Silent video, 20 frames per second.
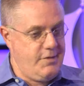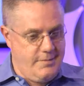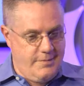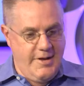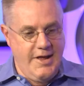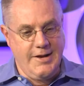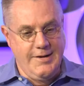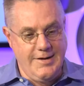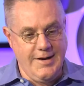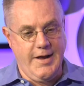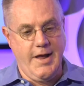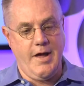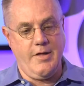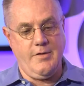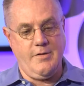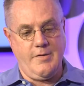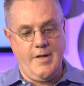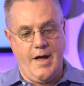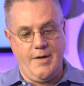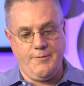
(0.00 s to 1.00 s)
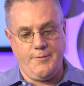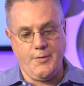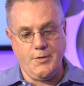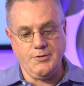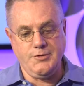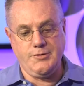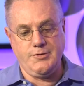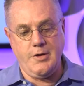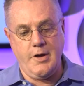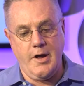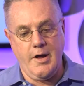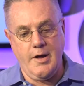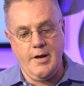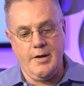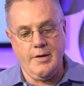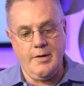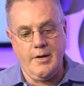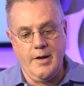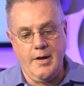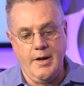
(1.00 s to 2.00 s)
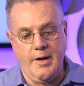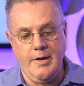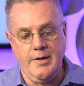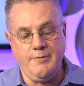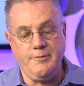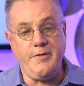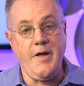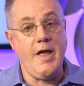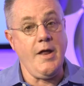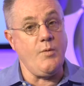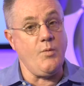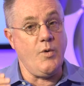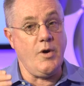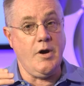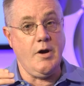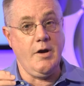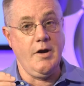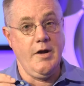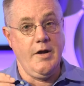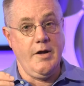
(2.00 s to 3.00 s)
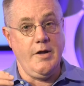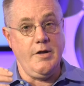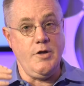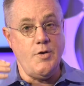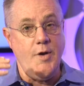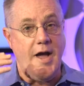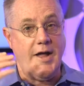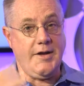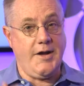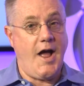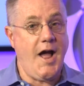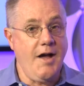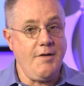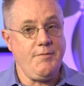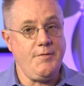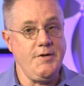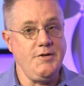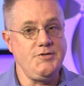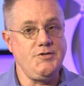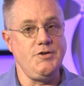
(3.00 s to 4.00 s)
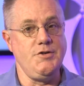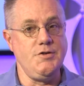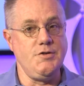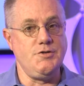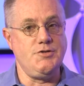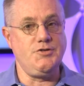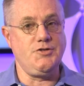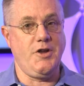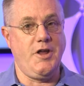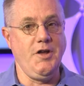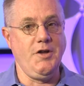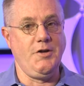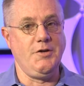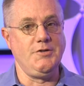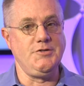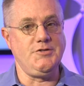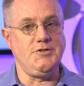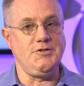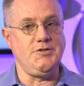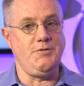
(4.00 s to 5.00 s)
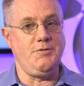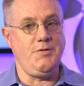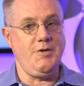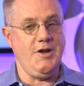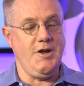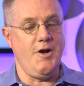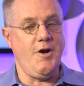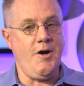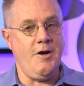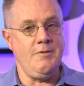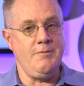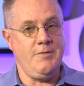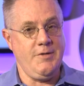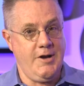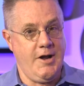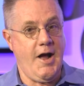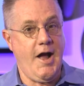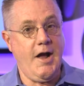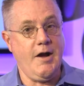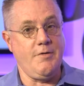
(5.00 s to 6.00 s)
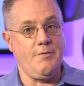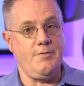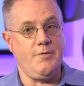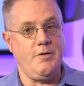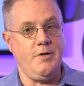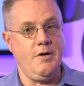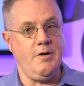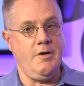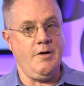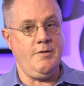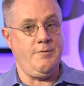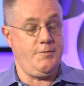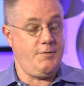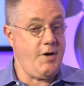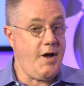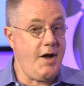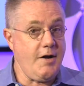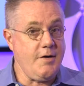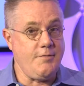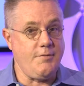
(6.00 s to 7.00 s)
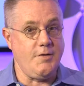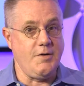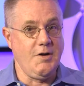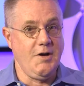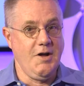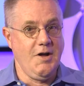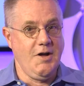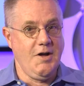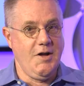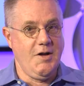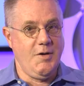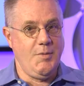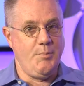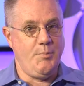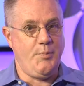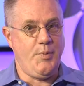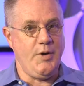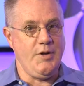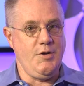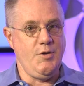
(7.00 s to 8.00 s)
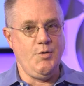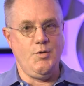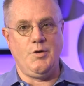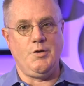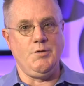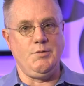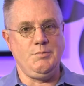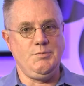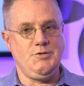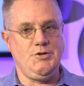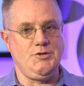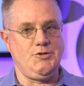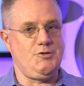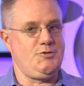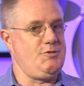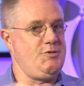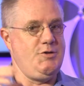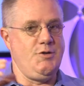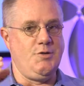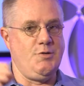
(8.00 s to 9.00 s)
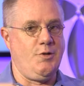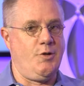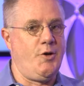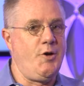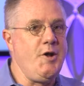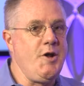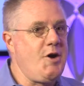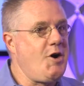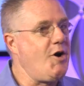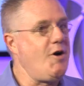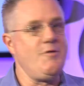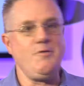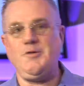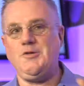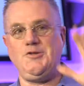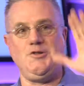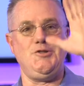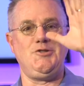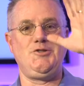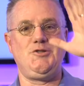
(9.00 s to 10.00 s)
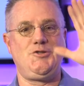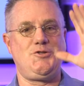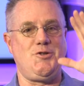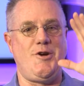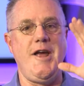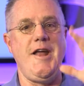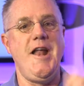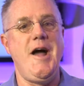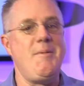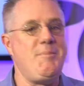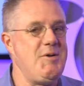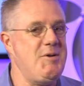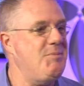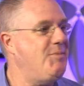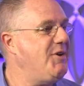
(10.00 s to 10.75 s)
get together, that first event where you had confidence in your skills as a videographer and a photographer, but your learning curve was just straight up in